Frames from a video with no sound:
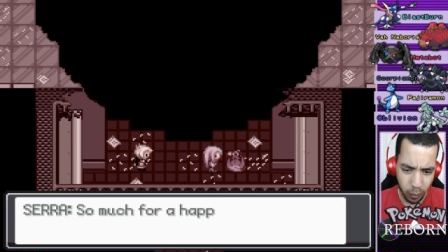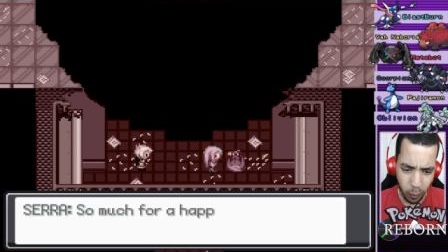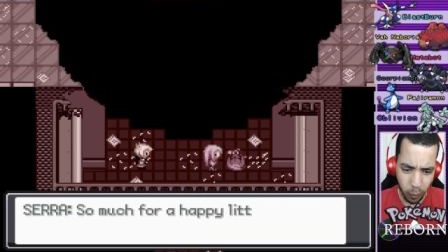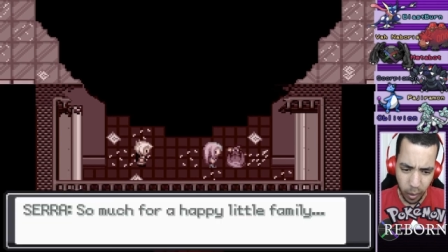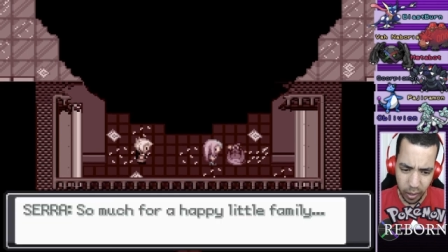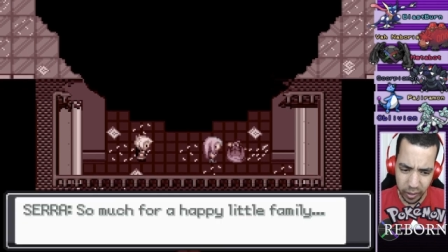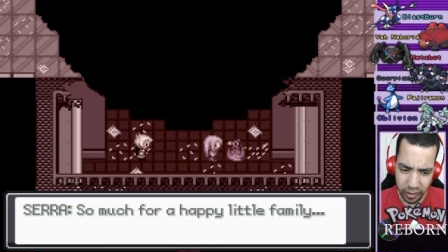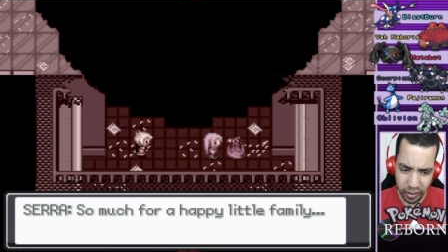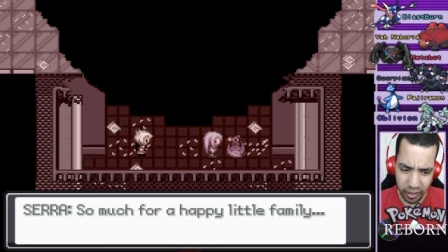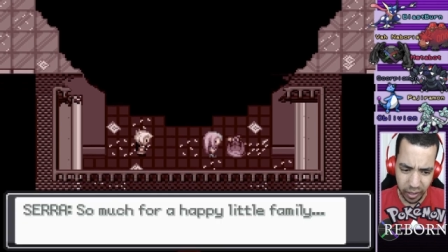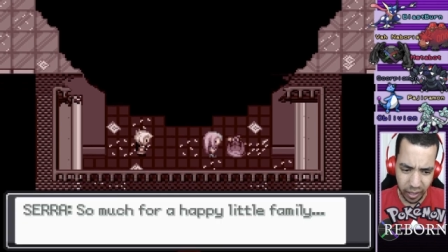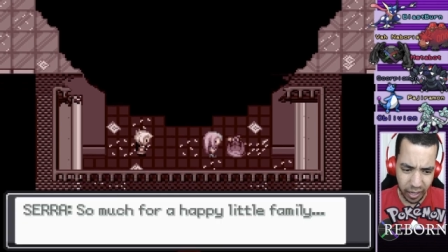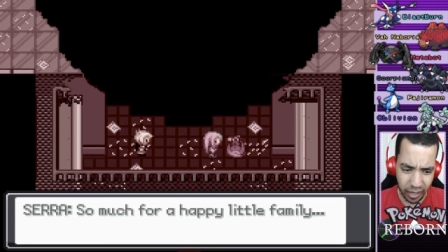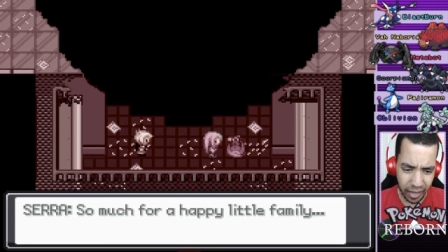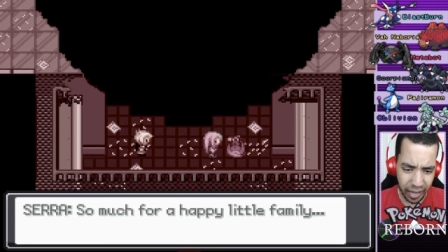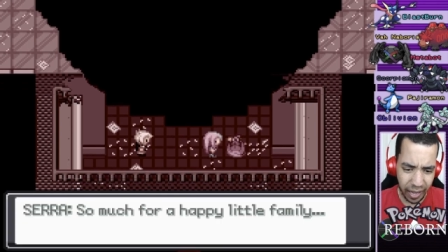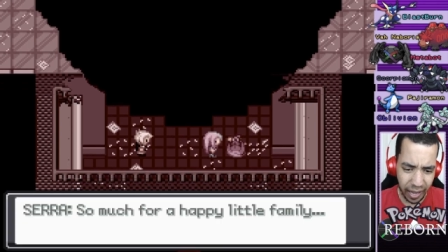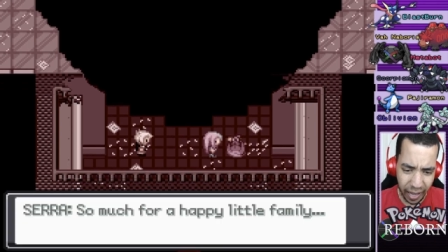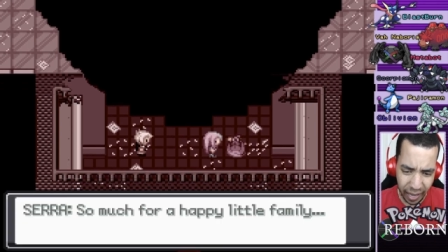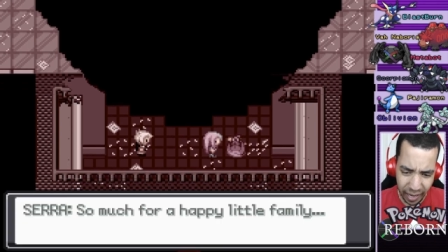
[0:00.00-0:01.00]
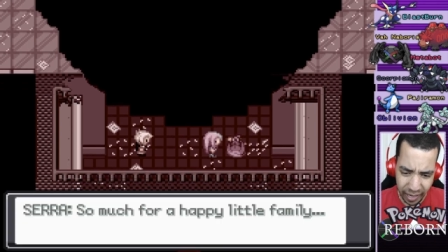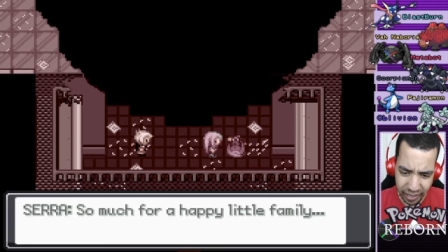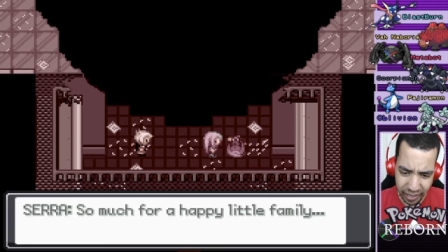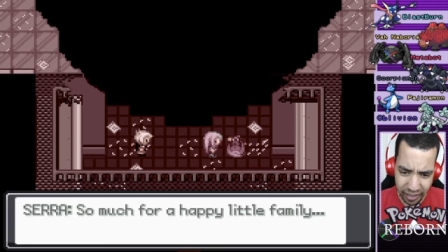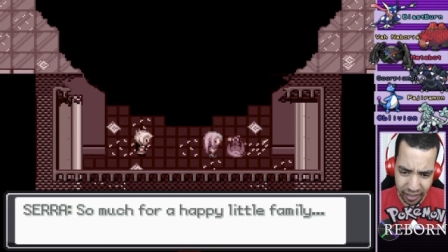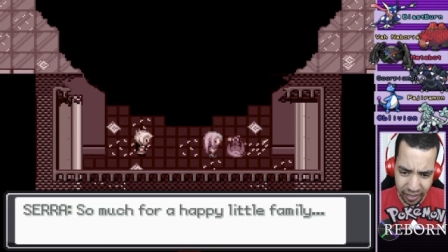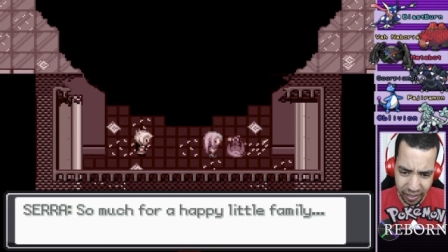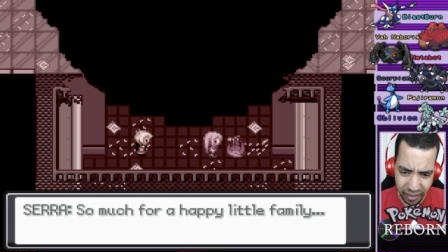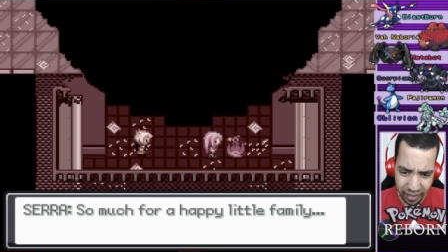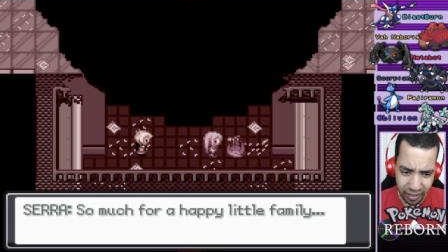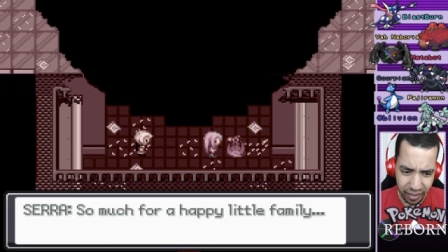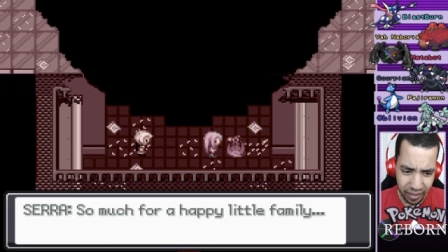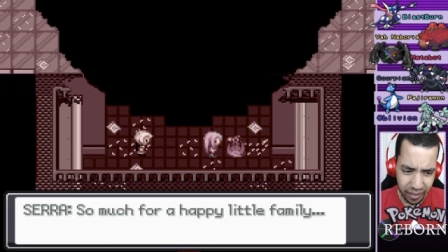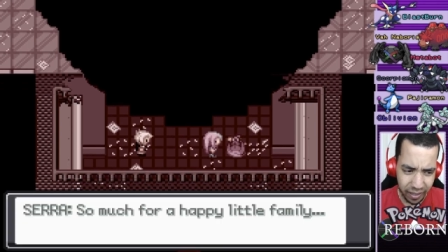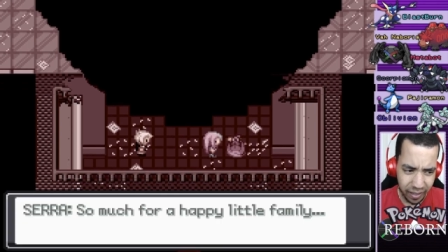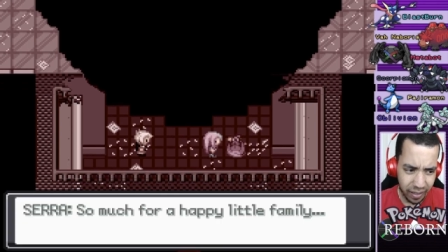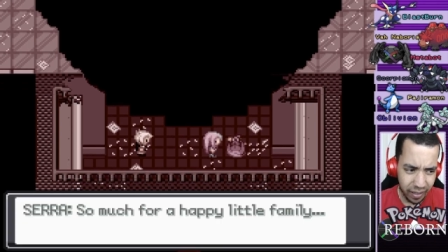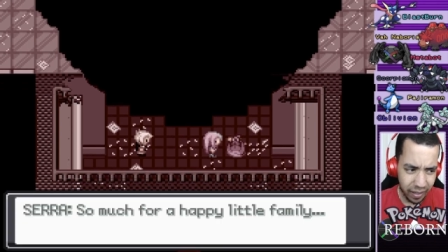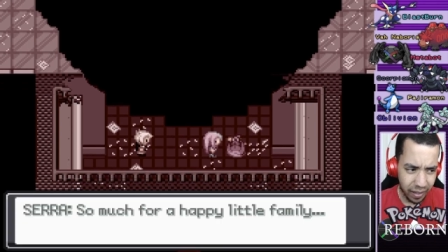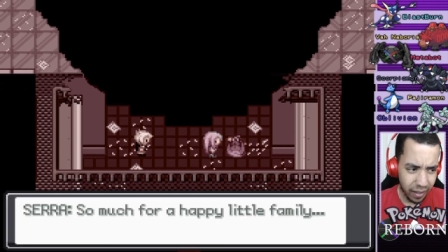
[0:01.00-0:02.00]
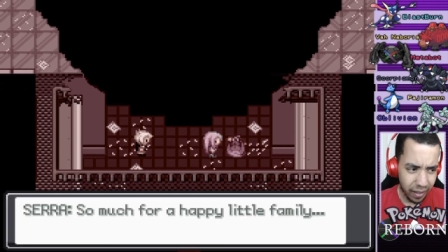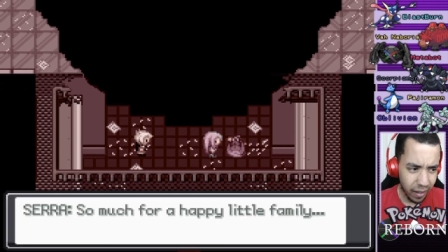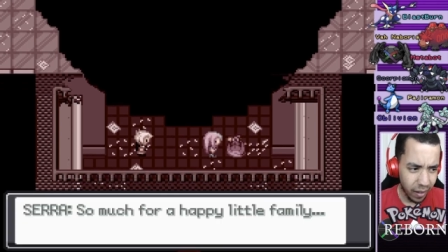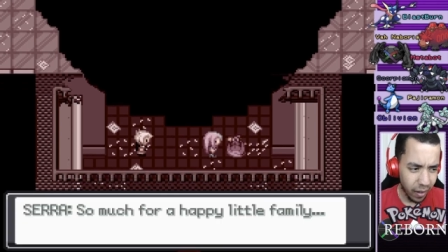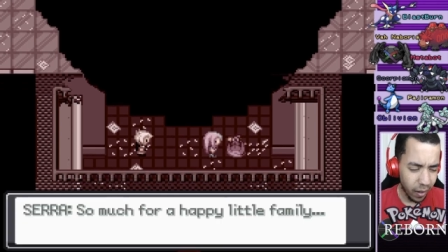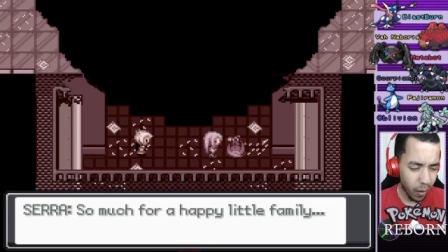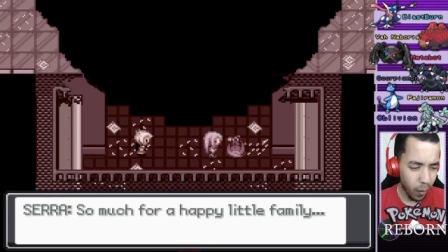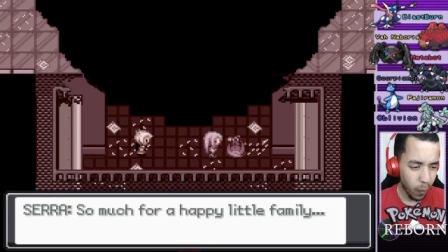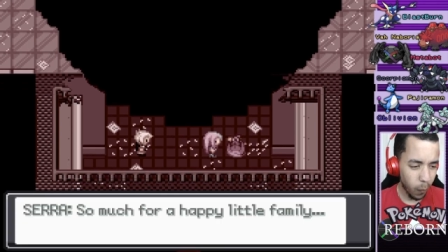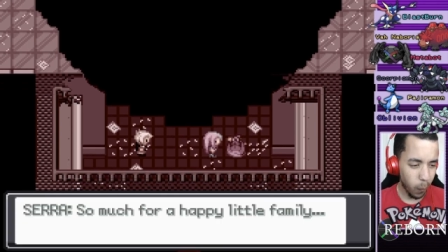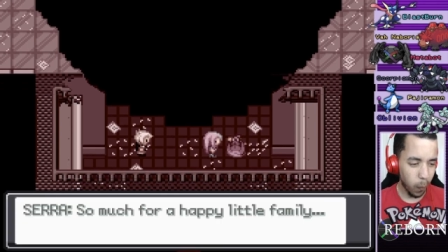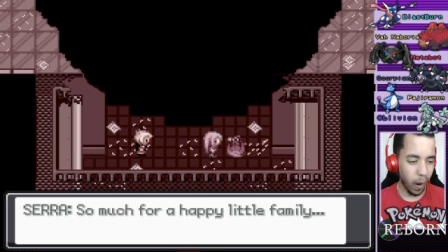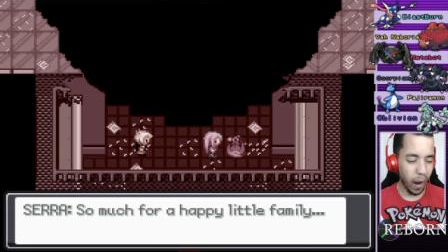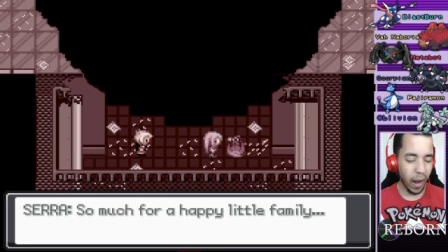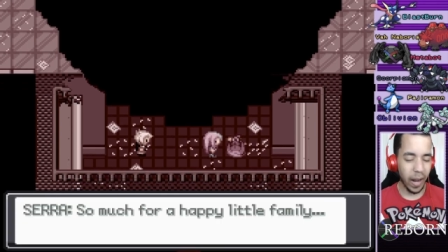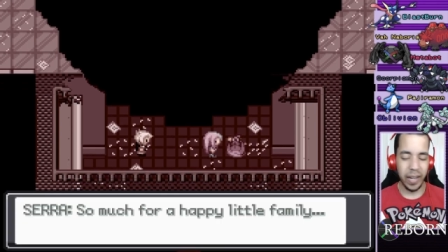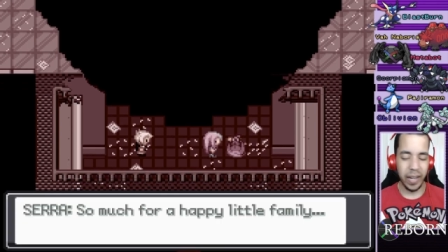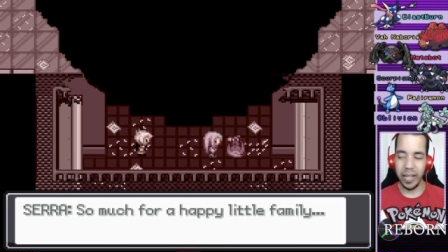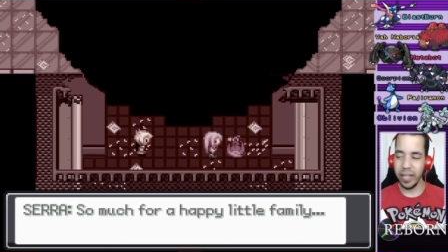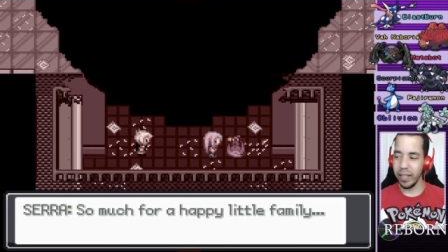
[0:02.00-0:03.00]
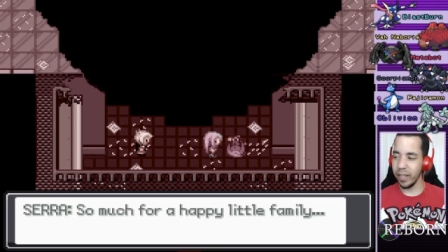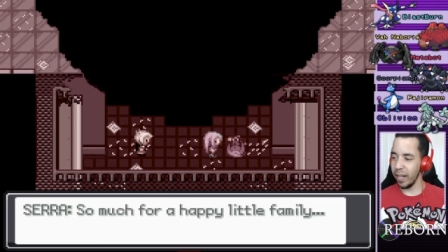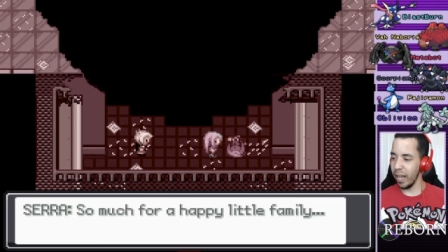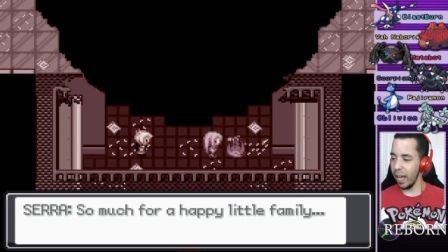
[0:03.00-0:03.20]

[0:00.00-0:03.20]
What the heck? Why did...